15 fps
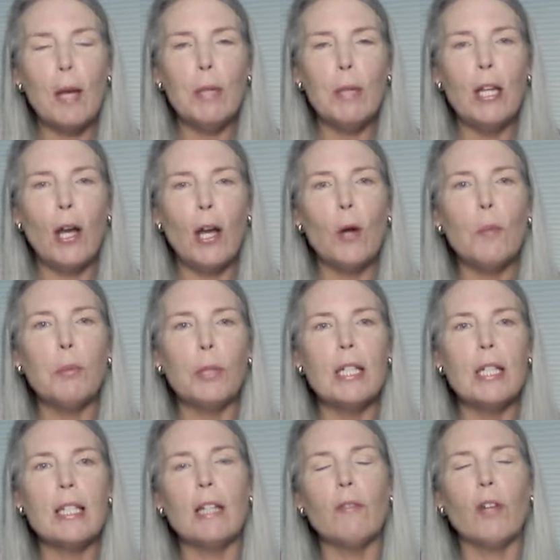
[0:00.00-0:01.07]
let me know.
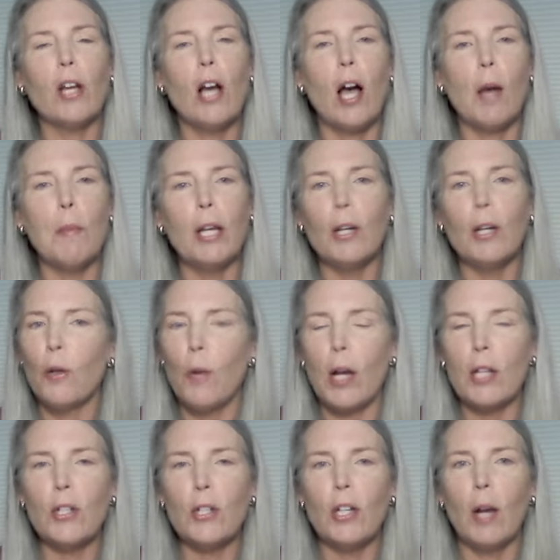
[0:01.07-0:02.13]
Please leave a comment or
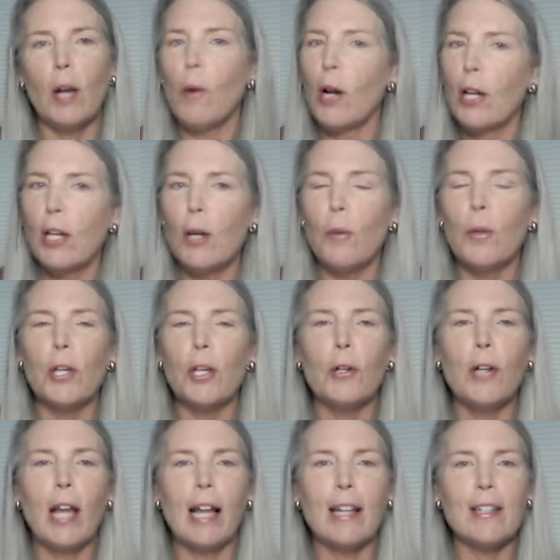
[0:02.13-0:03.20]
question. I want to know what your
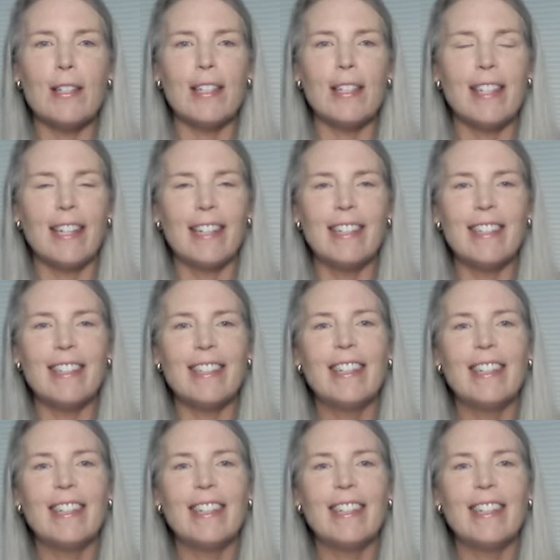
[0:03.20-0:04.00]
analysis is.